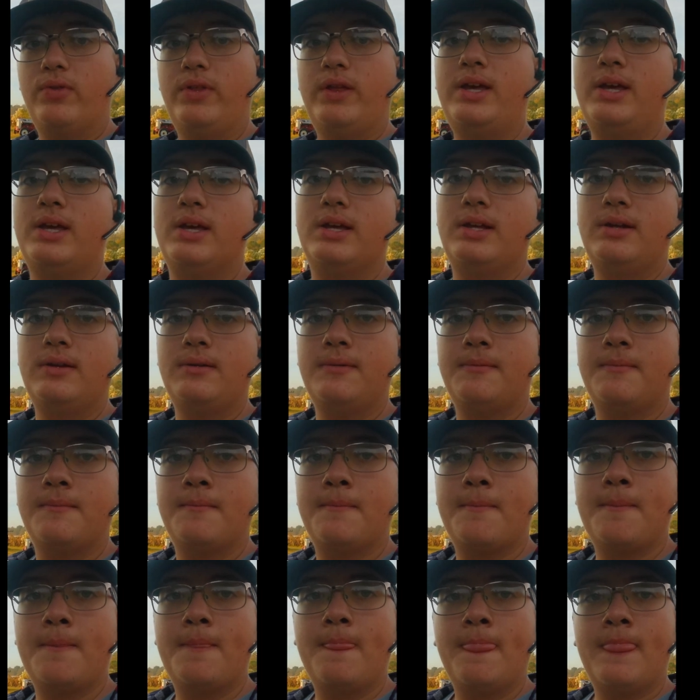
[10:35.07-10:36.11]
then,
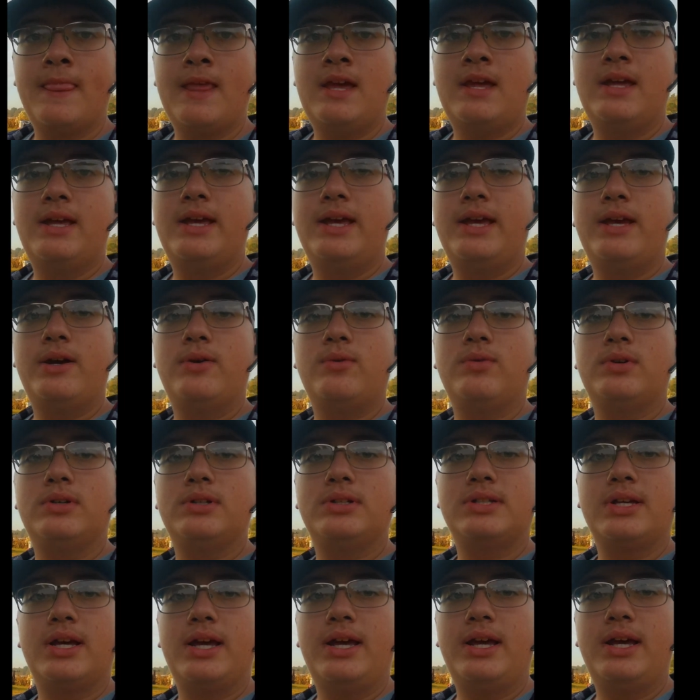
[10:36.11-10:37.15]
it was
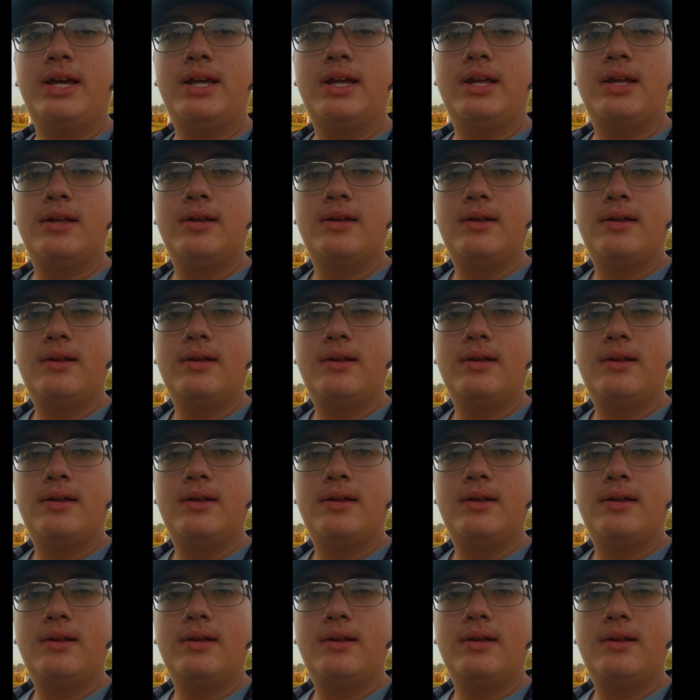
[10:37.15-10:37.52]
I